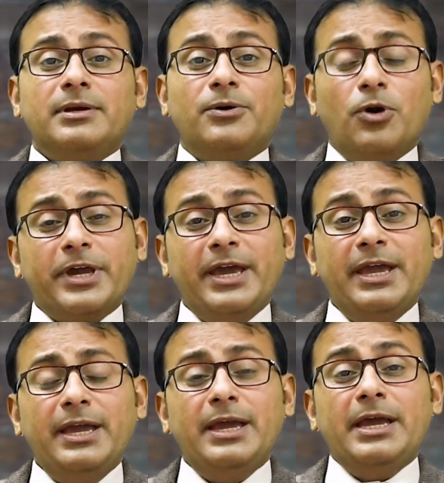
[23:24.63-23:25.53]

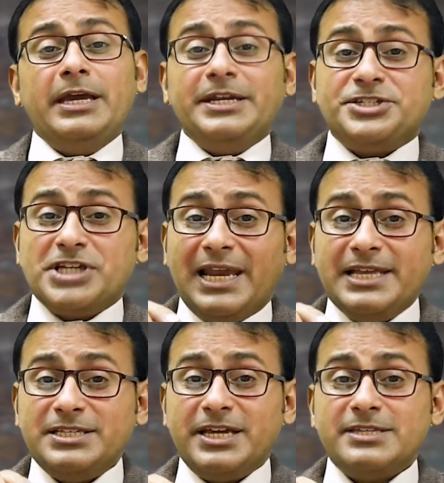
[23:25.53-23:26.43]
Okay, it
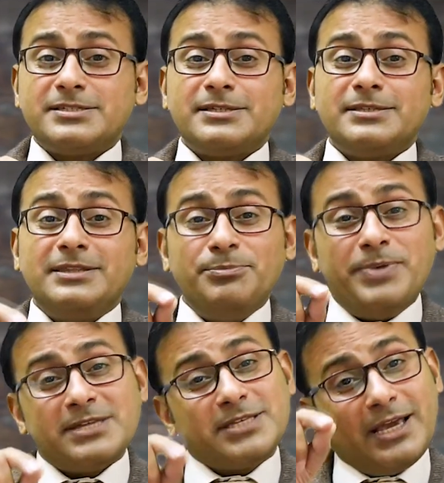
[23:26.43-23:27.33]
challenges the
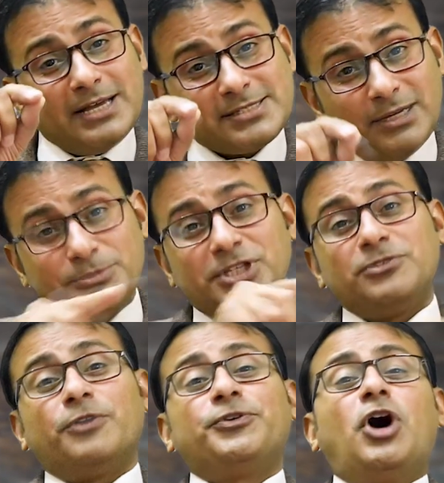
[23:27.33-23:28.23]
basic
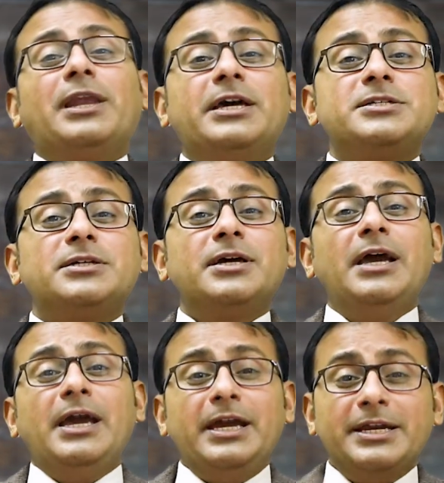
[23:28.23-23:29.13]
assumptions of knowledge.
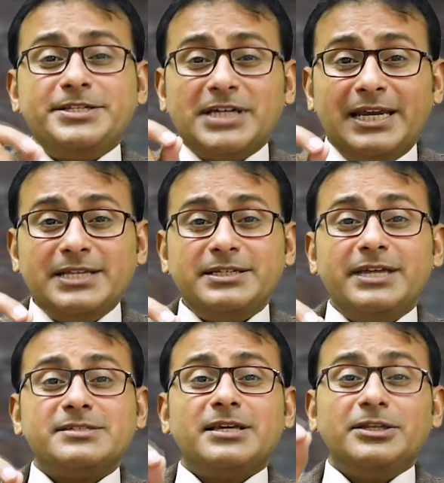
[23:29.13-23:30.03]
It
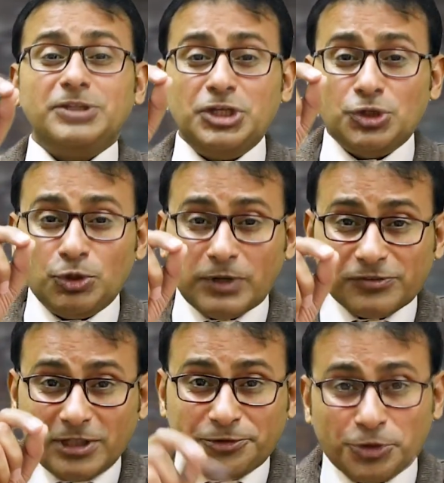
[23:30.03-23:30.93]
challenges the
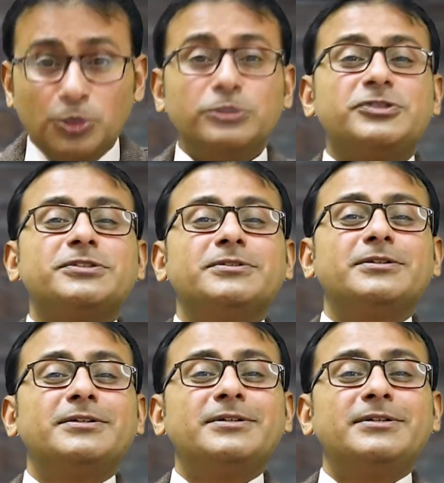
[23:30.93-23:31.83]
universal truths.
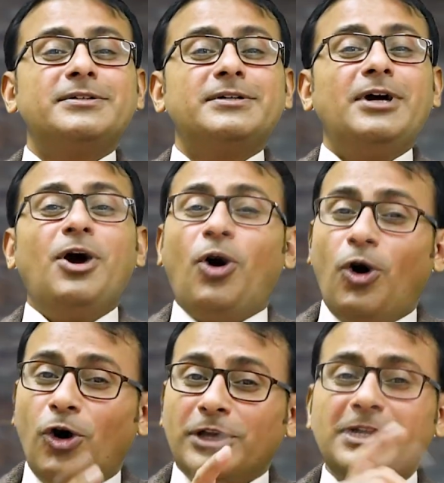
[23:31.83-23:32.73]

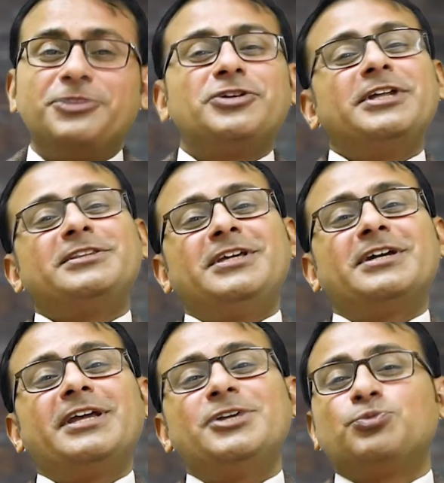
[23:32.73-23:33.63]
All literary
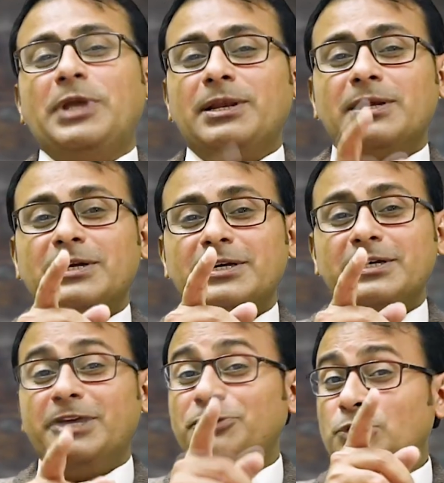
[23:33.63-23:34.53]
theories will
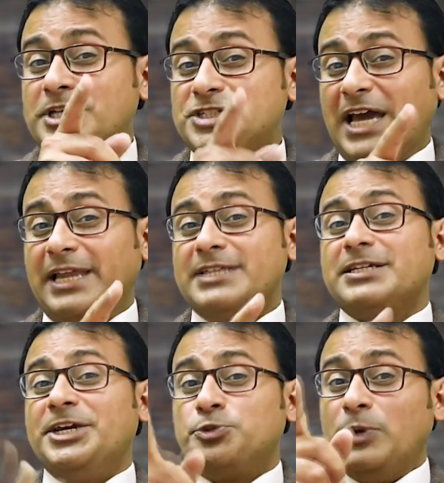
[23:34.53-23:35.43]
give you a
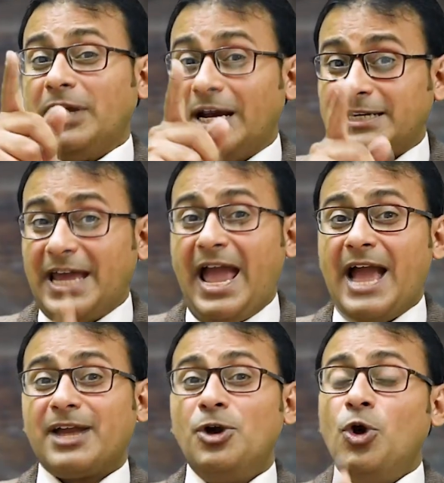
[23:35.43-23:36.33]
challenge. It will
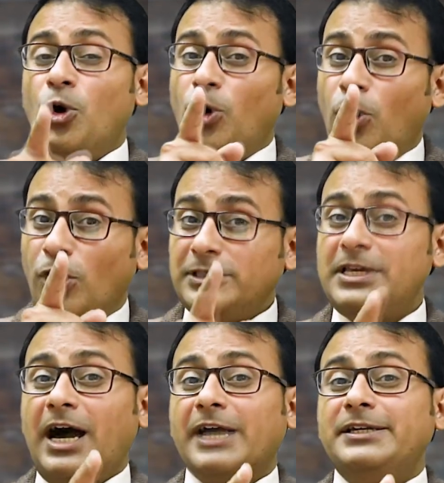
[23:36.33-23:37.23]
attack all
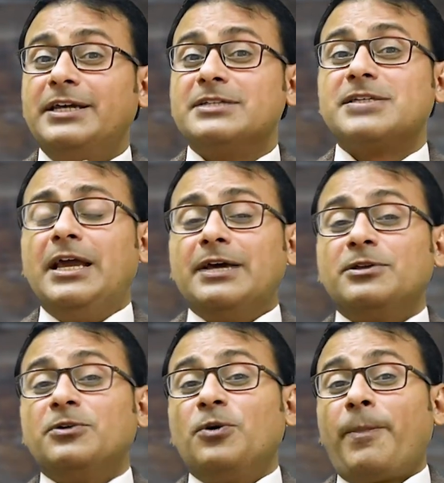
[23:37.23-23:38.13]
the ideas
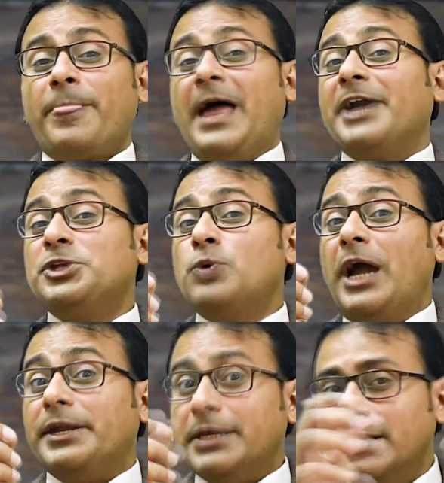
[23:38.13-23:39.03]
that you
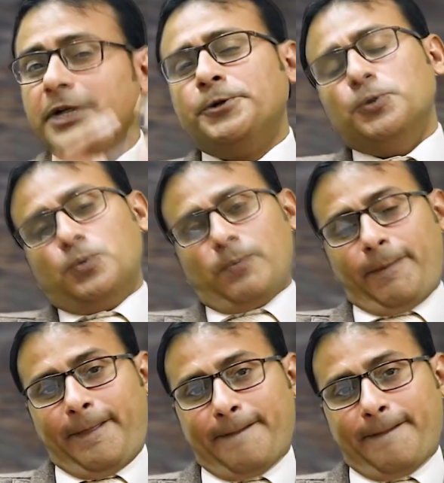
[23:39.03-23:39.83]
adhere to.